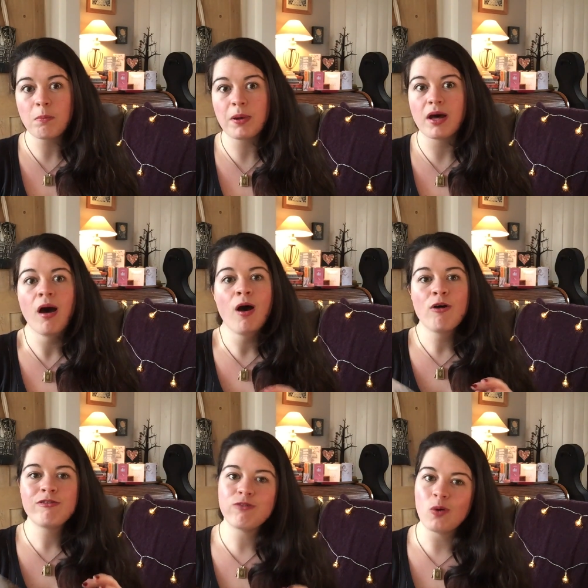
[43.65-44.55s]
but
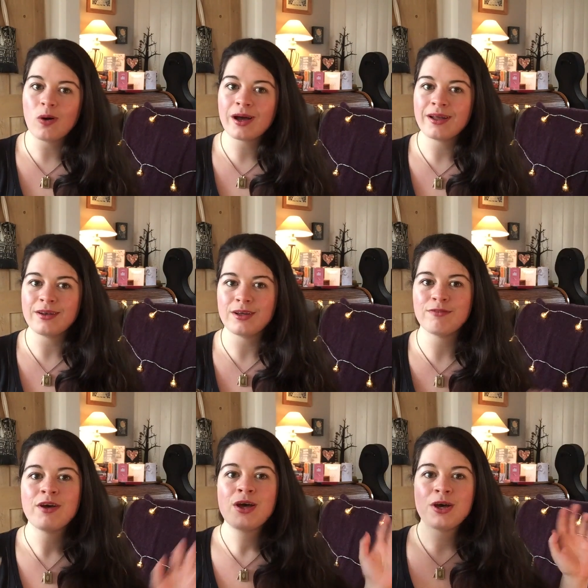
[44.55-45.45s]
for kind
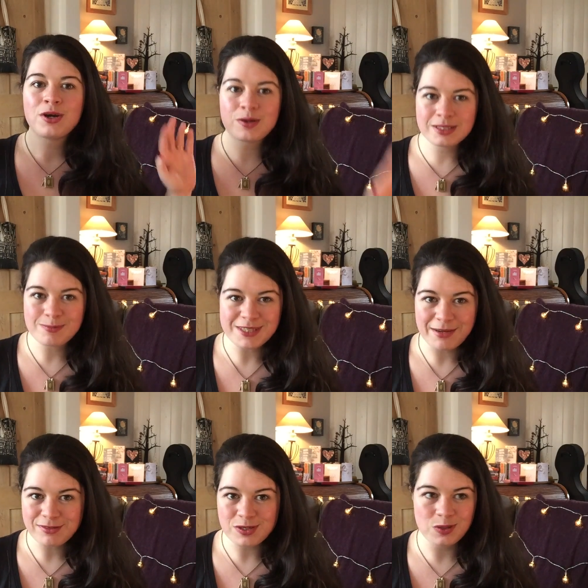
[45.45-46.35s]
of Christmas
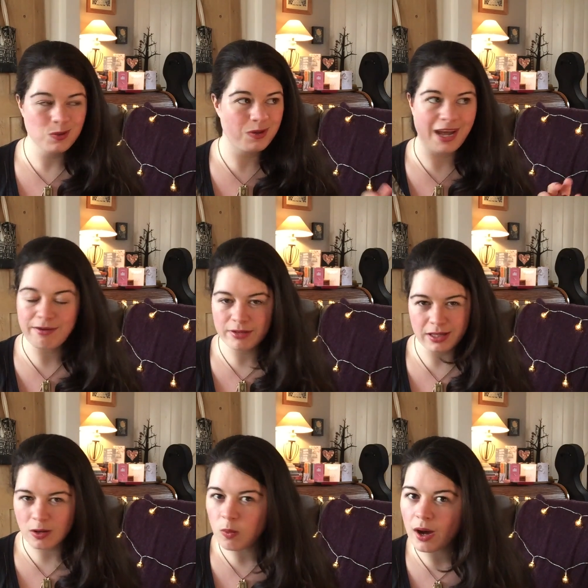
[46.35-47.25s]
afternoon,
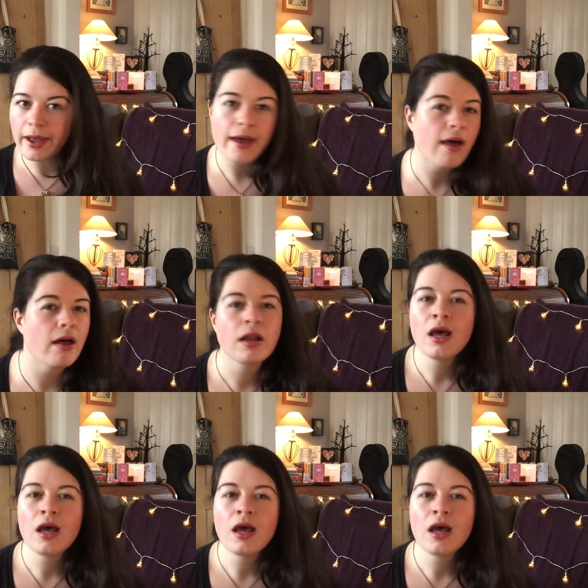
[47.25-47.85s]
everything quiet,